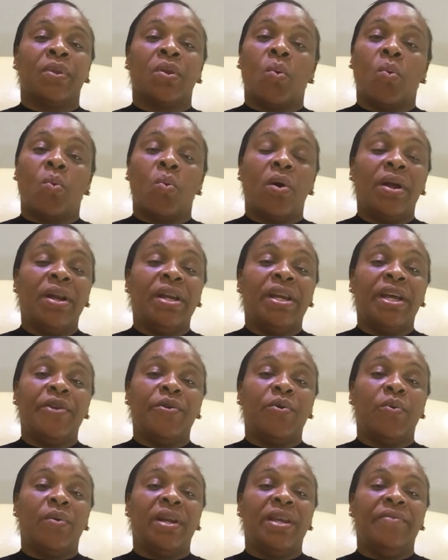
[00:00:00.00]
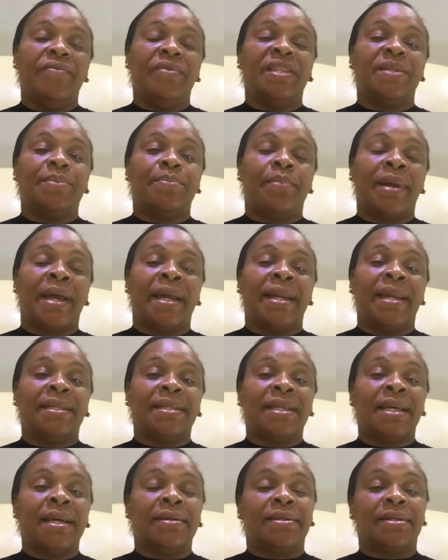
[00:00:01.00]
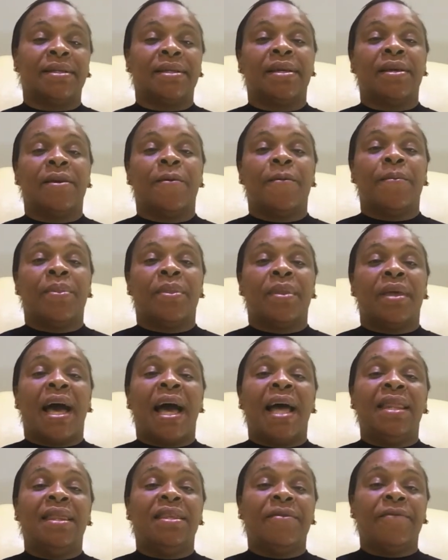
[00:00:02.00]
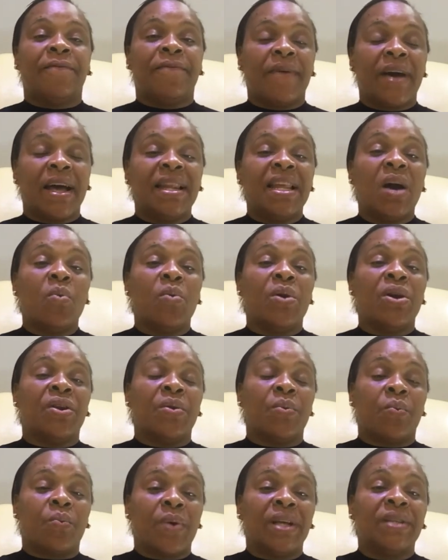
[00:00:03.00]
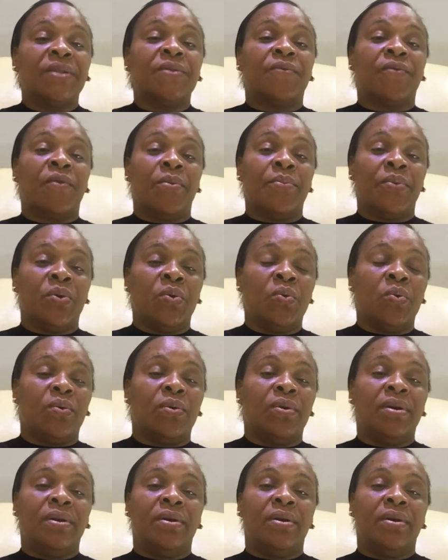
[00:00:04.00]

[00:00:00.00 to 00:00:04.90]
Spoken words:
One day you will leave this planet Earth, and the father will request from you